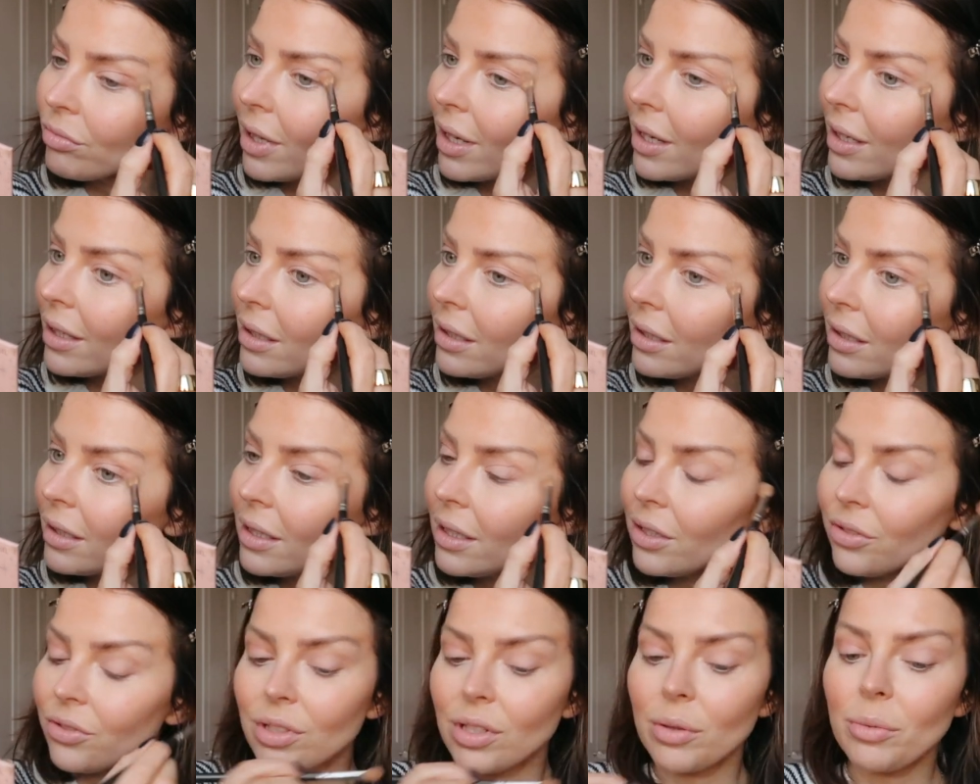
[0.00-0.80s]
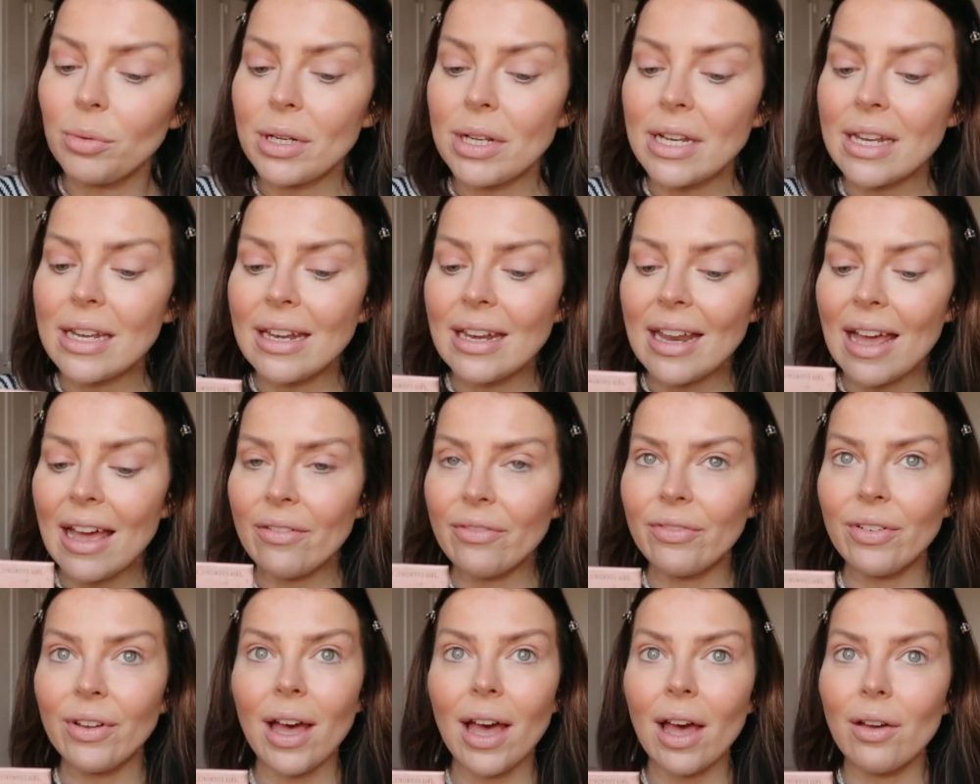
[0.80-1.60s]
Like literally would
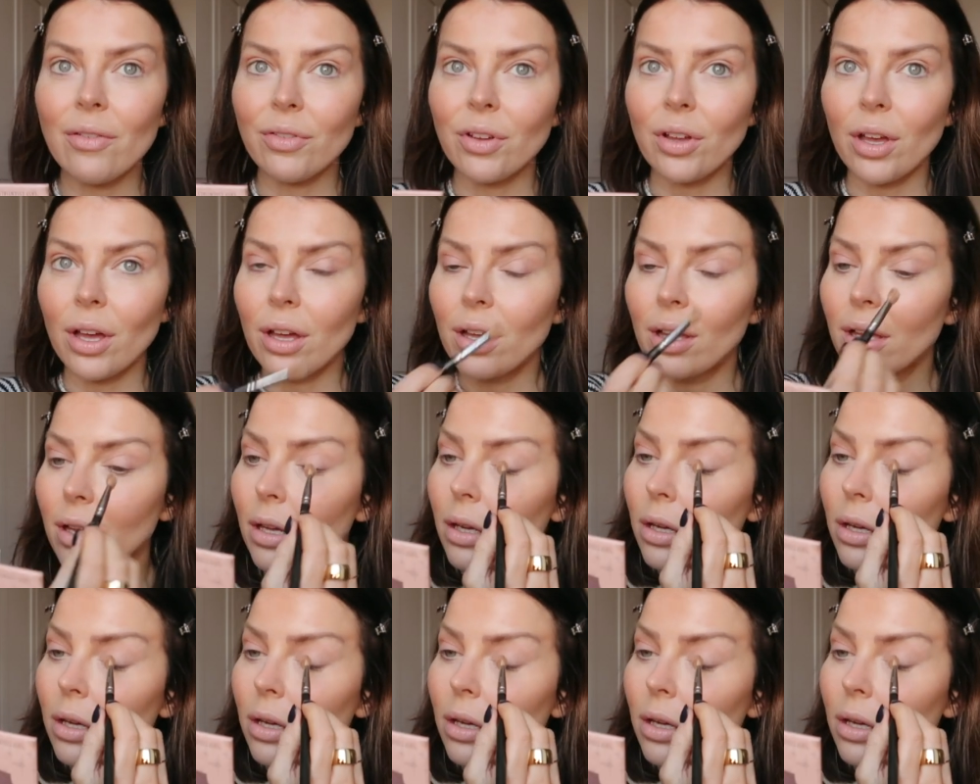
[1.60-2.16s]
never ever